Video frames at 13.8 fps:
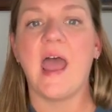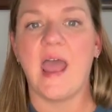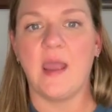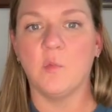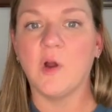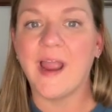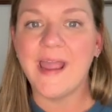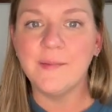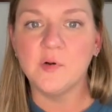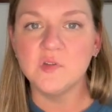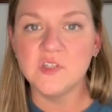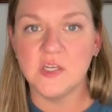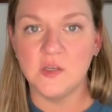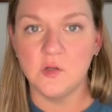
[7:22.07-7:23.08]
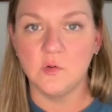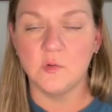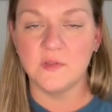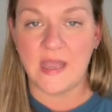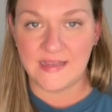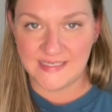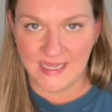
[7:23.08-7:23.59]
And we're able to,
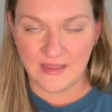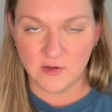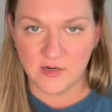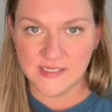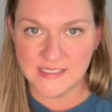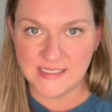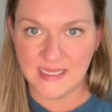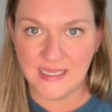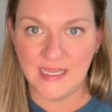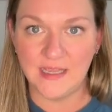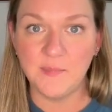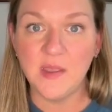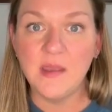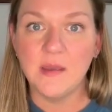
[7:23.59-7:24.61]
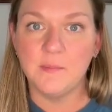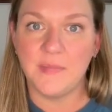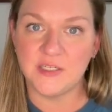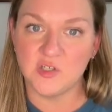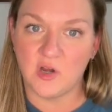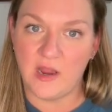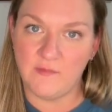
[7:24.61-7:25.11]
together as a team, make
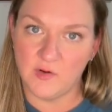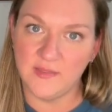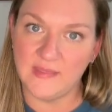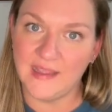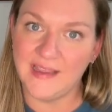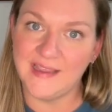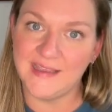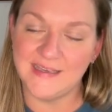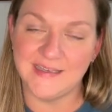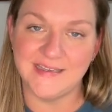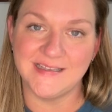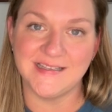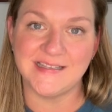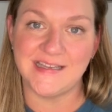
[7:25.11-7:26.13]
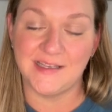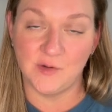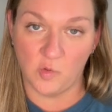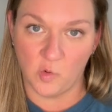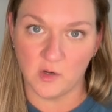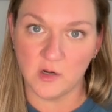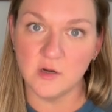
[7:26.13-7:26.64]
sure everything is in
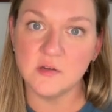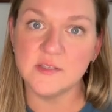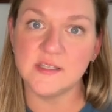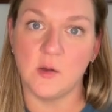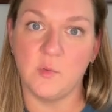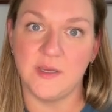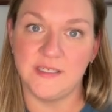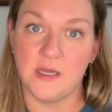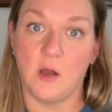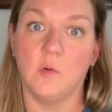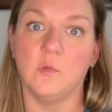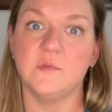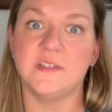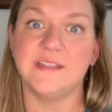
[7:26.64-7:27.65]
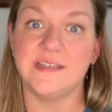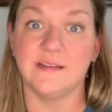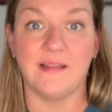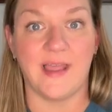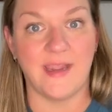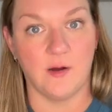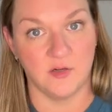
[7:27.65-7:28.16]
order so we don't
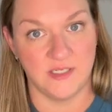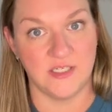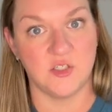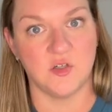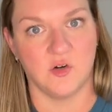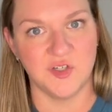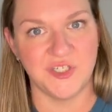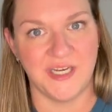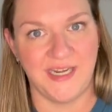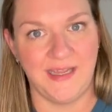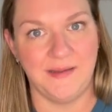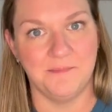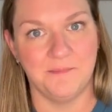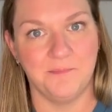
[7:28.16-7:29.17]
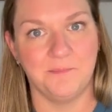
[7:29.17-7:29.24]
delay our discharge any.